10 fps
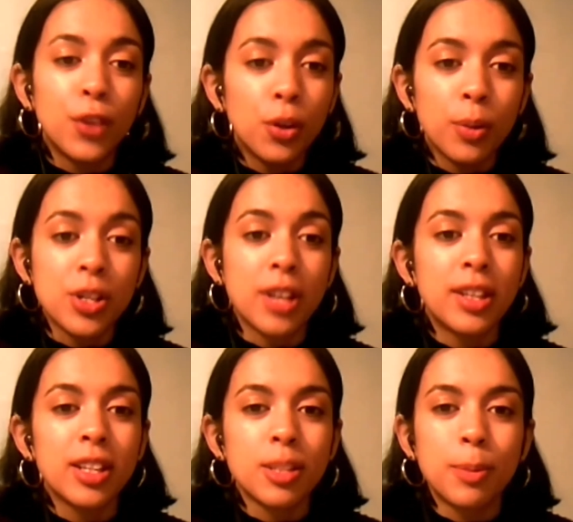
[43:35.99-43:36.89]
which I think
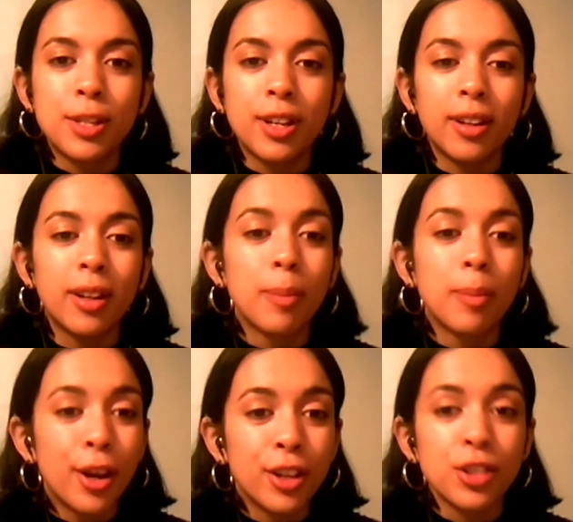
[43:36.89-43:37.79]
is particularly
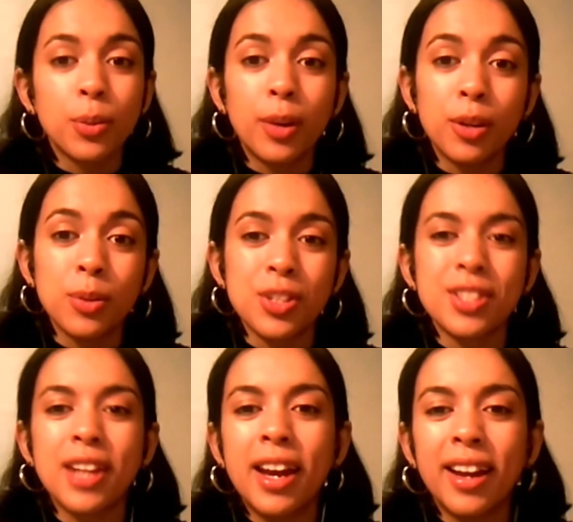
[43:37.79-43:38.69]
pertinent to what you were just
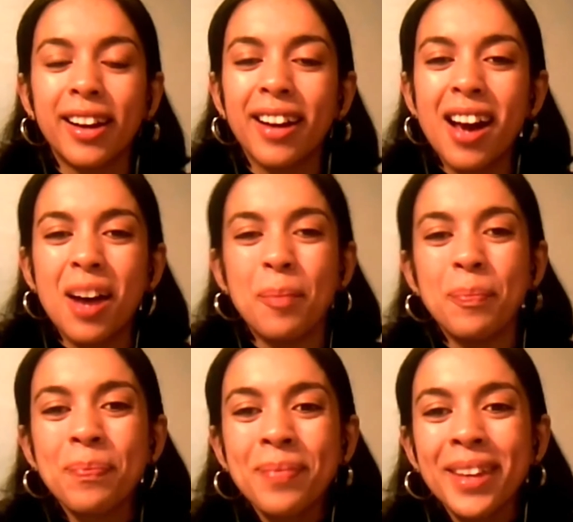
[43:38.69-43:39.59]
saying.
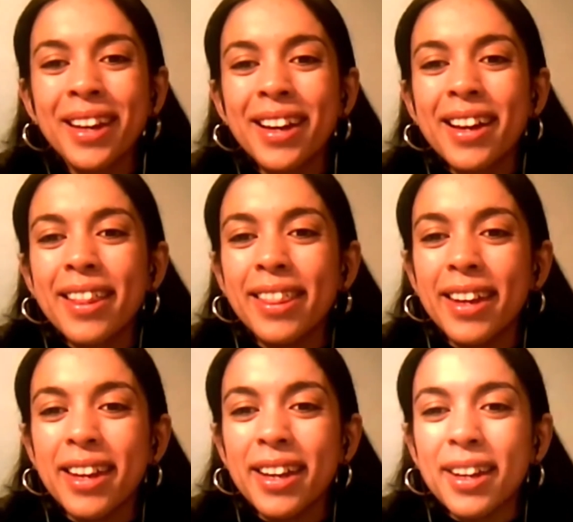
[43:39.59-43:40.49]

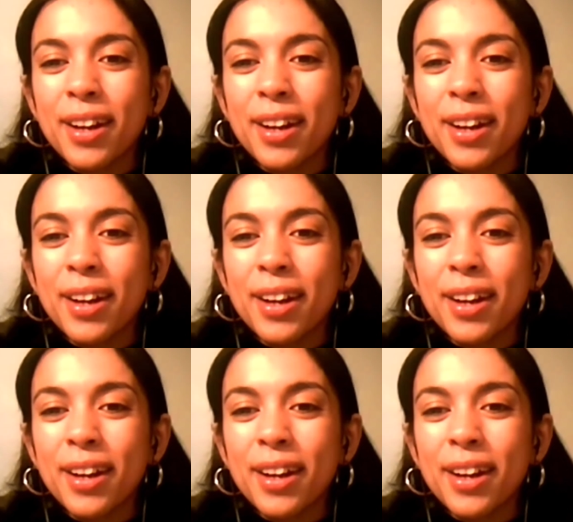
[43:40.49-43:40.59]
The